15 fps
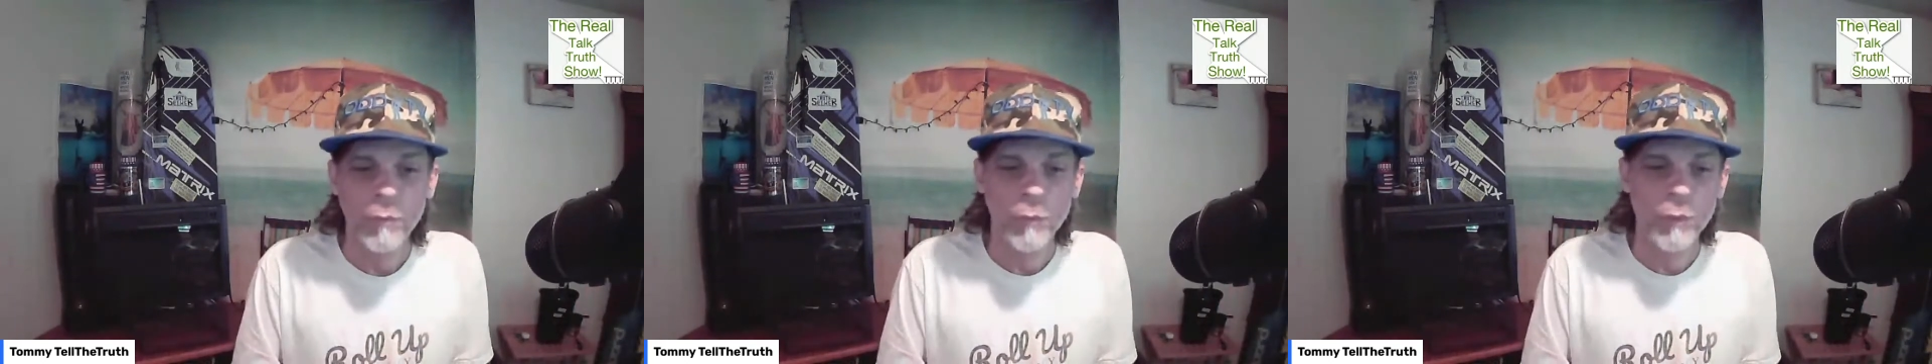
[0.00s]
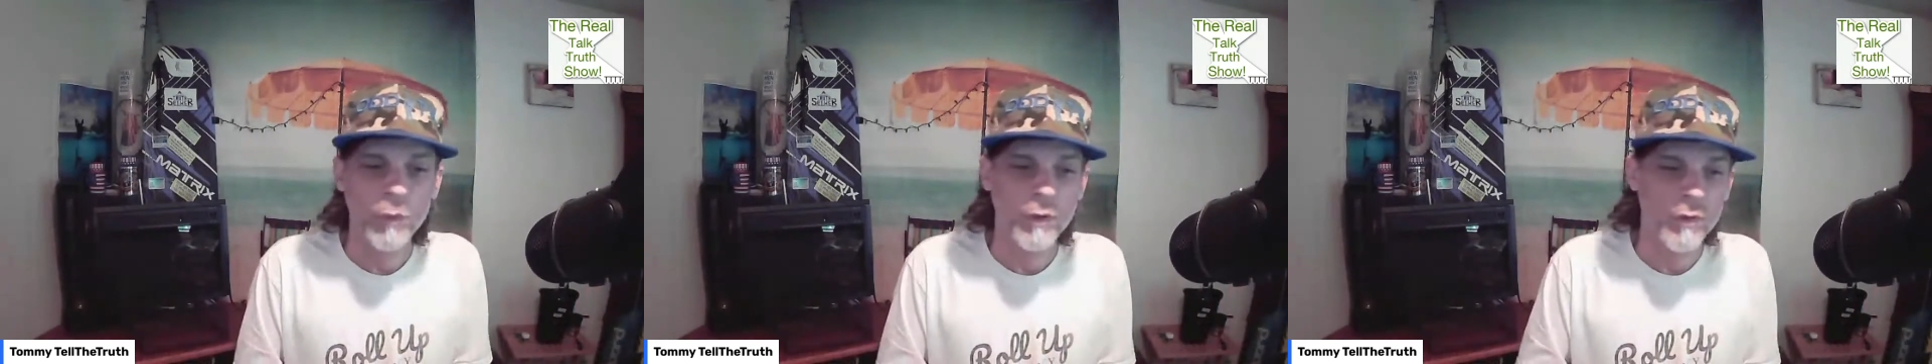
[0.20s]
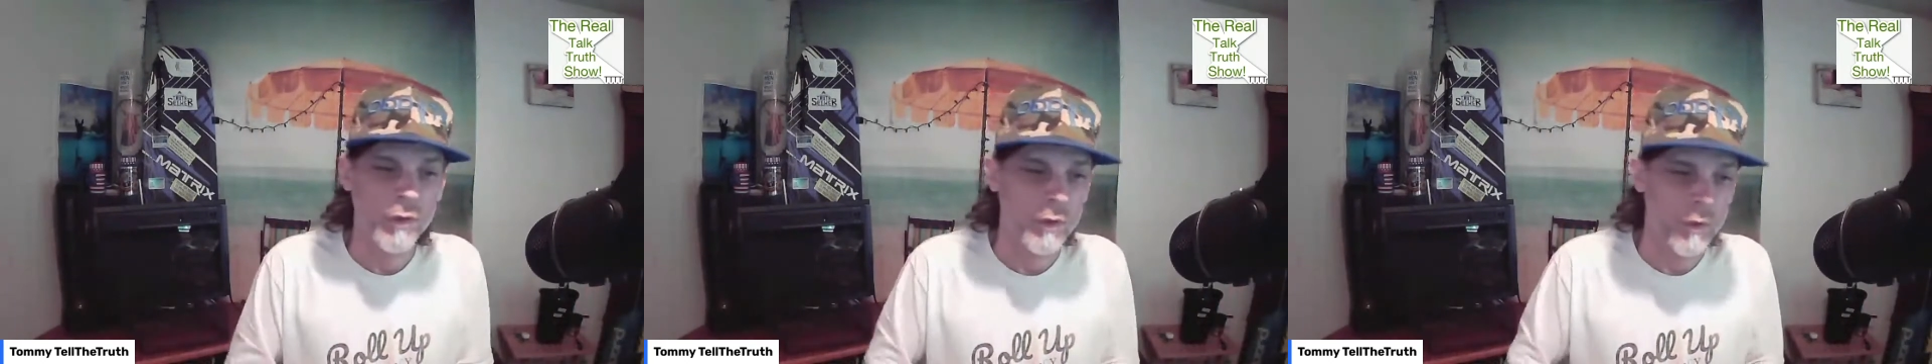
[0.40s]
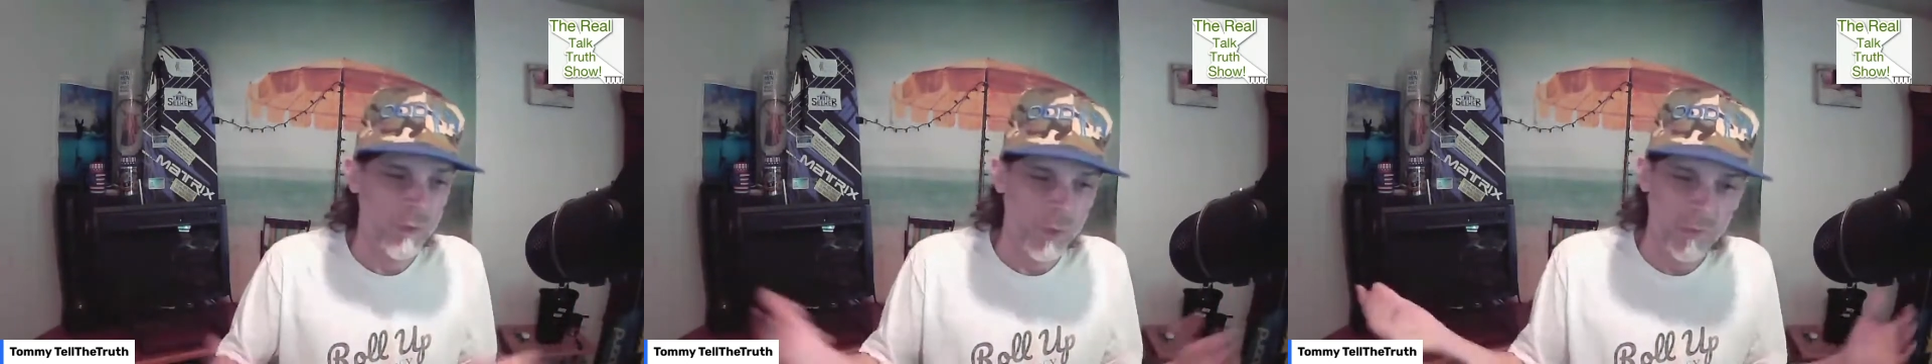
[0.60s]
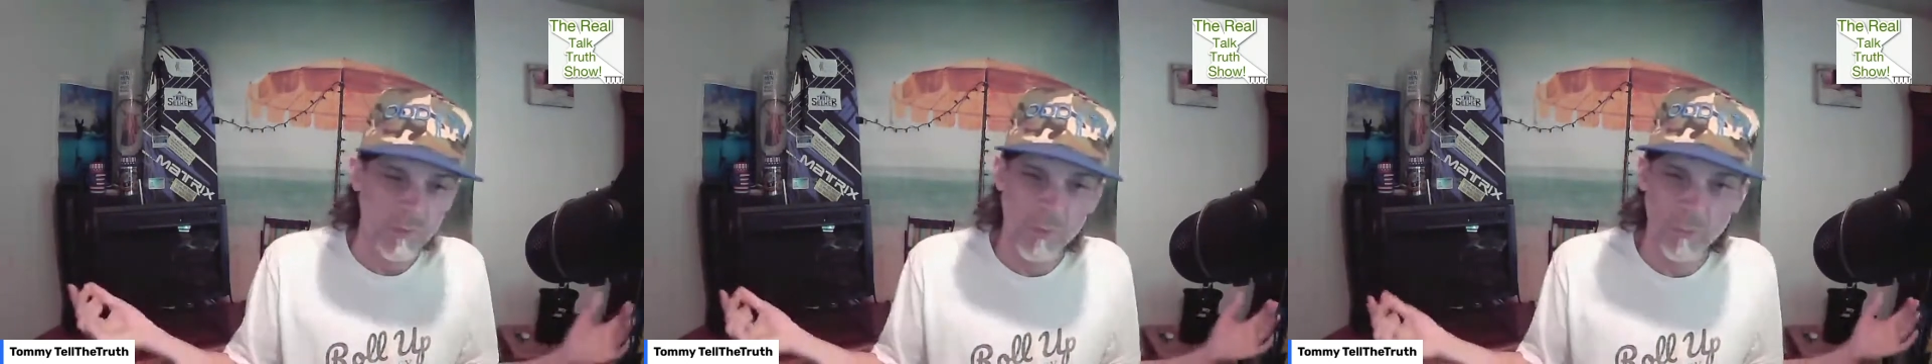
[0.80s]
we'll continue to
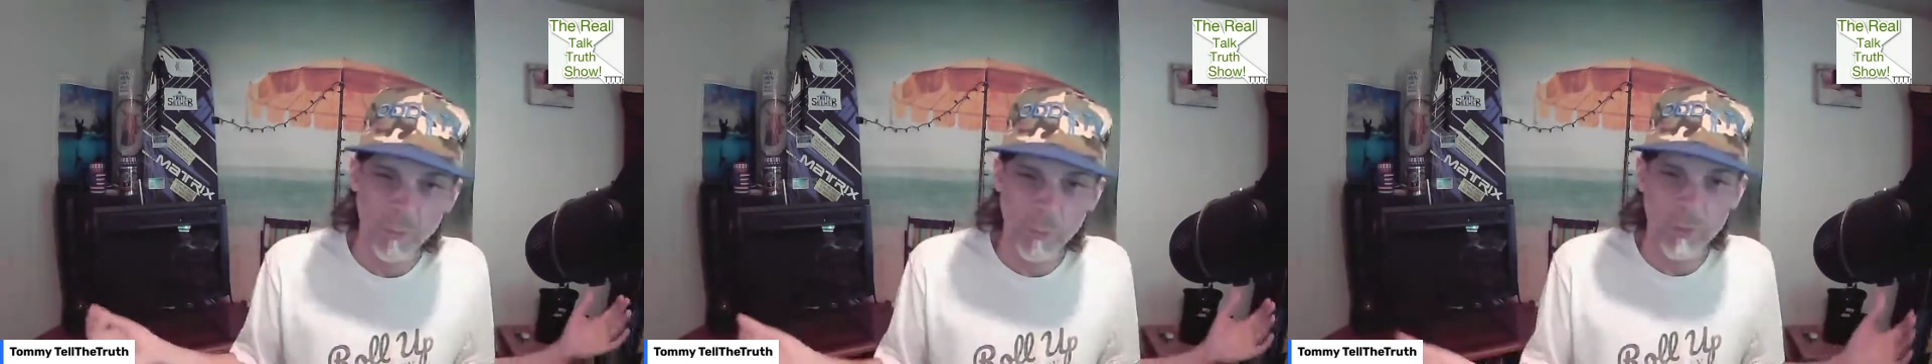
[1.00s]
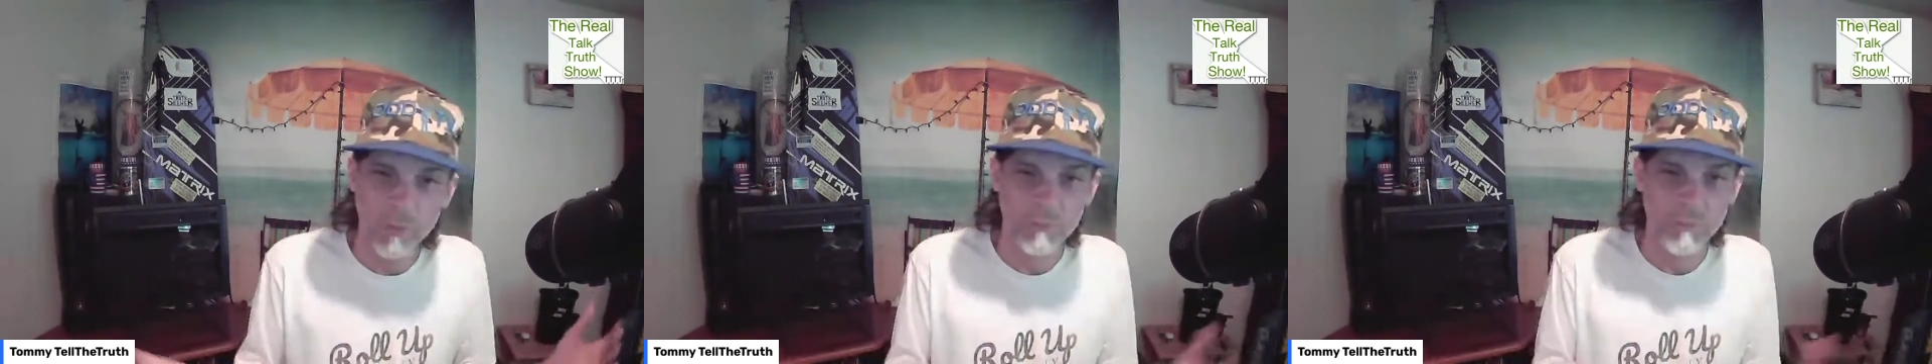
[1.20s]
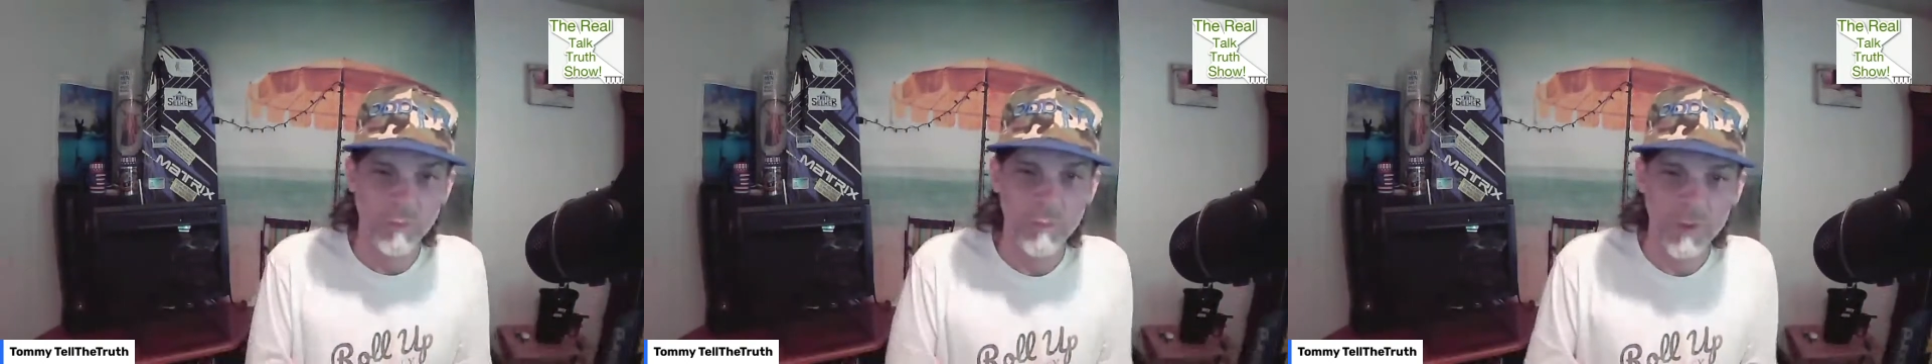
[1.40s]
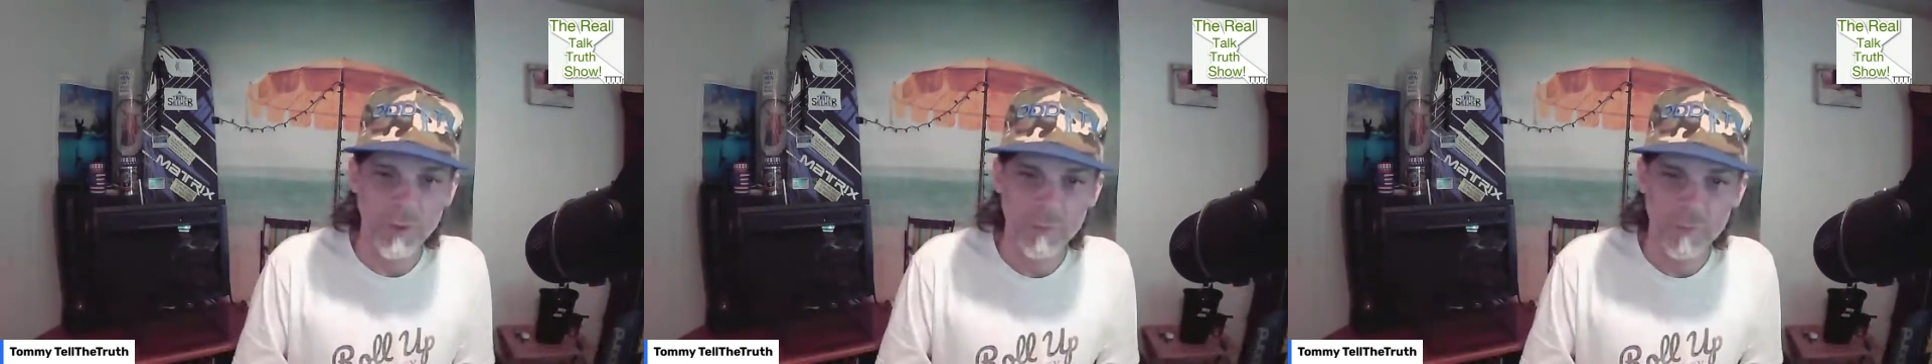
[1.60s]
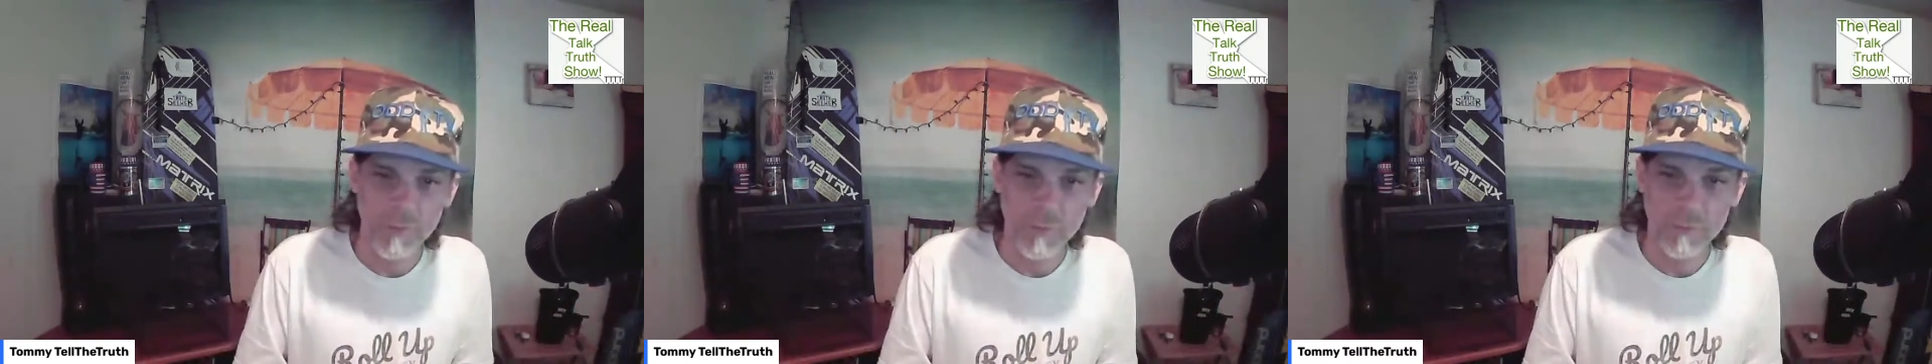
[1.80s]
love everyone from a
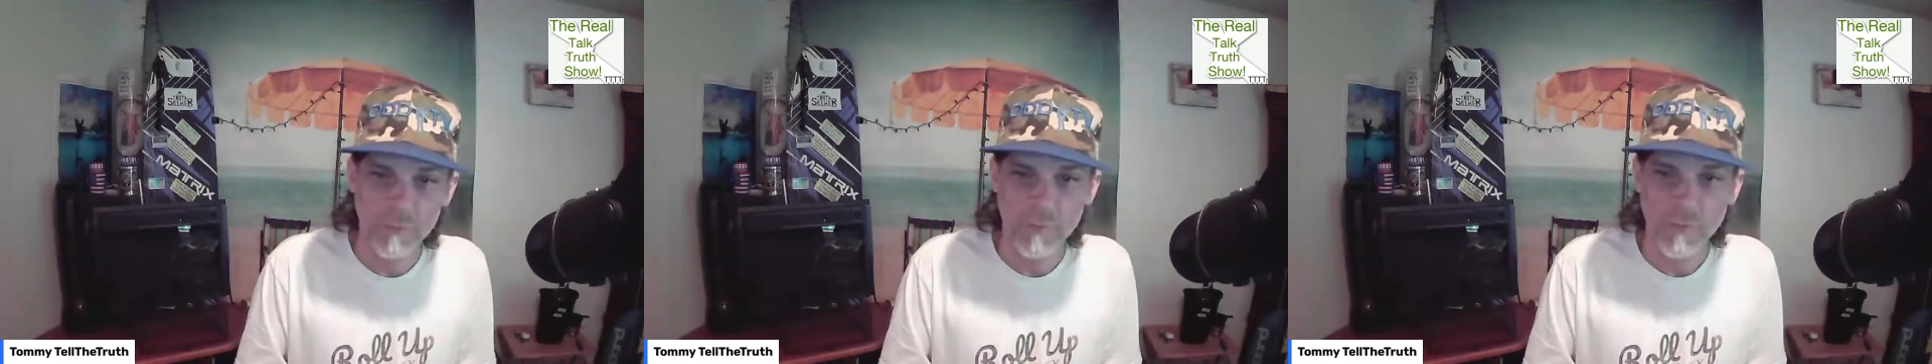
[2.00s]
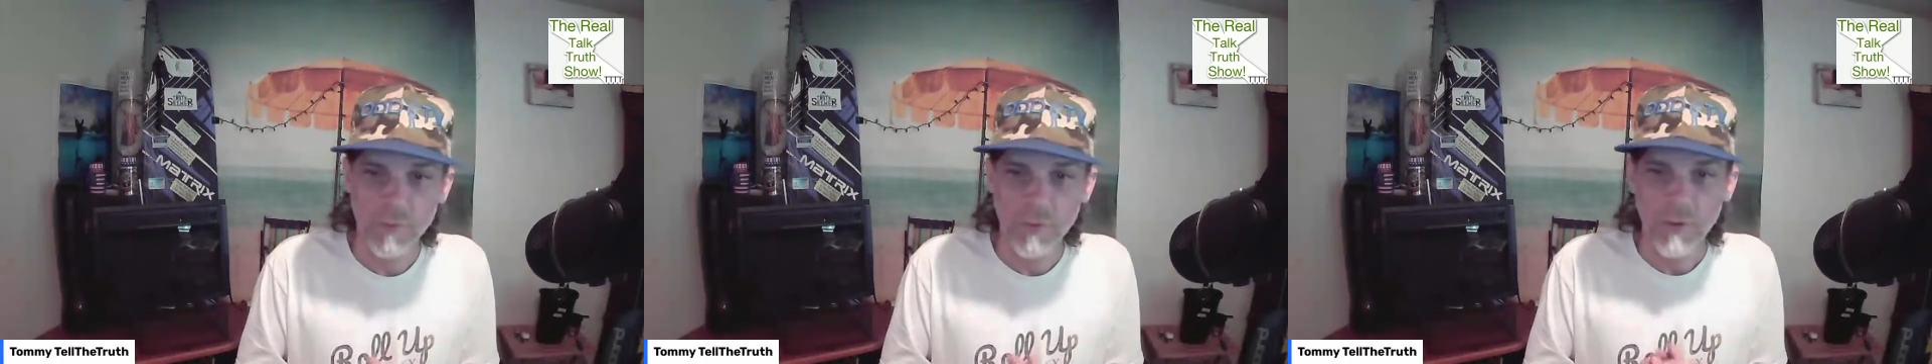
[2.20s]
distance.